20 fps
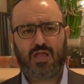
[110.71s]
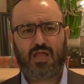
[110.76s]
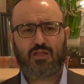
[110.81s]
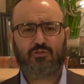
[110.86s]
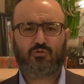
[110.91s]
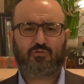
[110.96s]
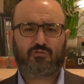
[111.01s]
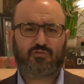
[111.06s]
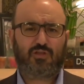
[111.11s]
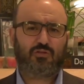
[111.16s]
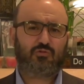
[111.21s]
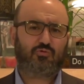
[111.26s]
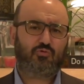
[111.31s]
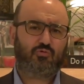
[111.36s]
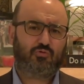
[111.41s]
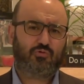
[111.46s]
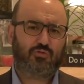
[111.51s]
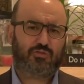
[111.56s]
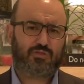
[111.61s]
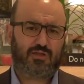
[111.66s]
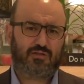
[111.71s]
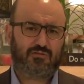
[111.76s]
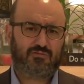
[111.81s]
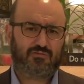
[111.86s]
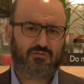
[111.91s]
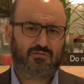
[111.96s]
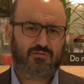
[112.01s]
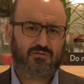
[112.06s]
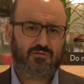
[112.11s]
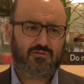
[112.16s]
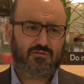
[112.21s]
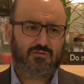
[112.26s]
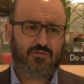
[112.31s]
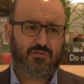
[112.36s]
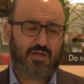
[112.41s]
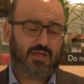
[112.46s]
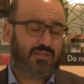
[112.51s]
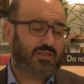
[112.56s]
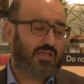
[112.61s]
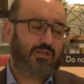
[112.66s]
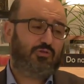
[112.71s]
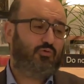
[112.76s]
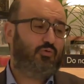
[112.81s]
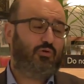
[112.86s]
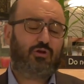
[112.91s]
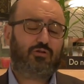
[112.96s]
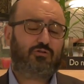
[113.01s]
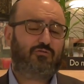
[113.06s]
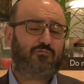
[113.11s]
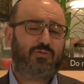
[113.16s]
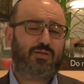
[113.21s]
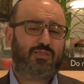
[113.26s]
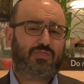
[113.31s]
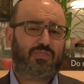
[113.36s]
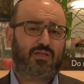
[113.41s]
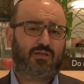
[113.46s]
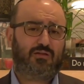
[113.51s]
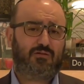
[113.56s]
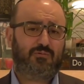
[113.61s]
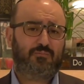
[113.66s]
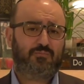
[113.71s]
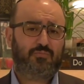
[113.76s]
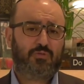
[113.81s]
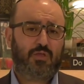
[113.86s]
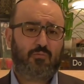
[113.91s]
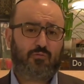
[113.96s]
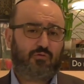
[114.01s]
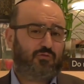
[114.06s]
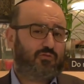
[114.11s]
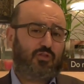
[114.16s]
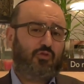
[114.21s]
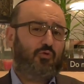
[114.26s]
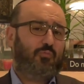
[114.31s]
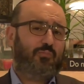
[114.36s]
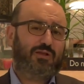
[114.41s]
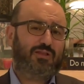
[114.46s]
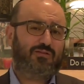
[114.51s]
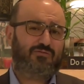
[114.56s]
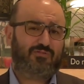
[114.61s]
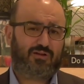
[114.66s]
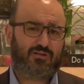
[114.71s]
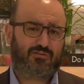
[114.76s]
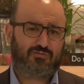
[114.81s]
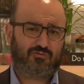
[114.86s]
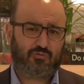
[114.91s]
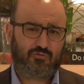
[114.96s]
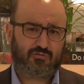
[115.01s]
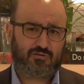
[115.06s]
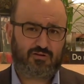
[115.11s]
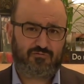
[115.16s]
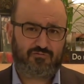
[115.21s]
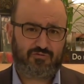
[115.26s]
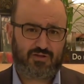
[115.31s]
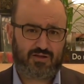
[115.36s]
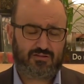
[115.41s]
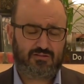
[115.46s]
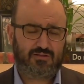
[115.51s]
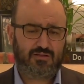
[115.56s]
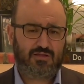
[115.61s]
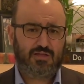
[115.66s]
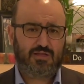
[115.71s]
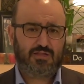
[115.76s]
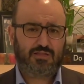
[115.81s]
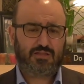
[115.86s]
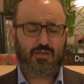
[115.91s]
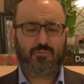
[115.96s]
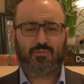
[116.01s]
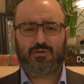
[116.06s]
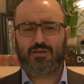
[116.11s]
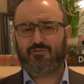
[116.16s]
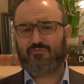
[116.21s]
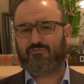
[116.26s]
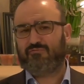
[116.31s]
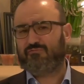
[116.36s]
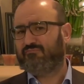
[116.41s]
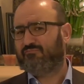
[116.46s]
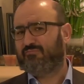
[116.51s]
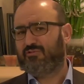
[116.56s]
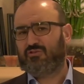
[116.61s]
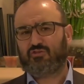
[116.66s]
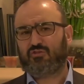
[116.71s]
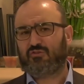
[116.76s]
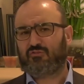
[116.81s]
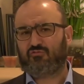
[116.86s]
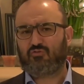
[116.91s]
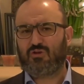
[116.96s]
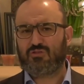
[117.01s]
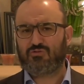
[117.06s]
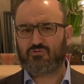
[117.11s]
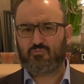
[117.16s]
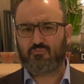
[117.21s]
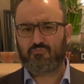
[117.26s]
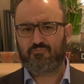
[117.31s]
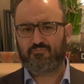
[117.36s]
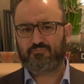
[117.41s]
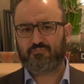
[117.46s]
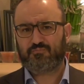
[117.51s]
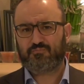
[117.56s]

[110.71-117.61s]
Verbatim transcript: and to start do good things. And they do a lot of bad things because they don't believe there is cause and effect. They believe it's just random.